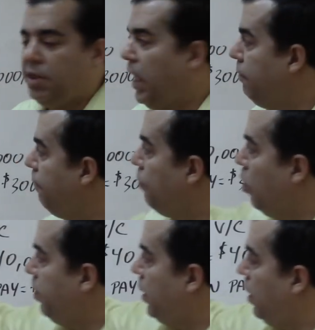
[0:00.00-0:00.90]
I have a
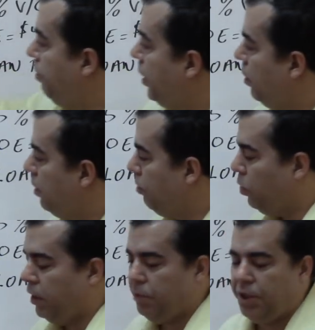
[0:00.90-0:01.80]
formula up here on the
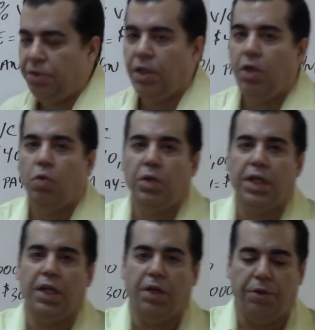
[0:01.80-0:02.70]
board which we're
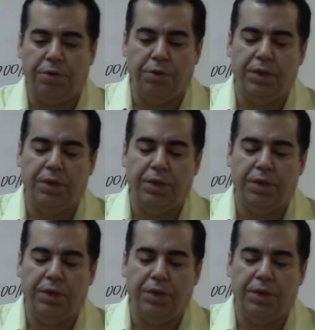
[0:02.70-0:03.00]
going to go through.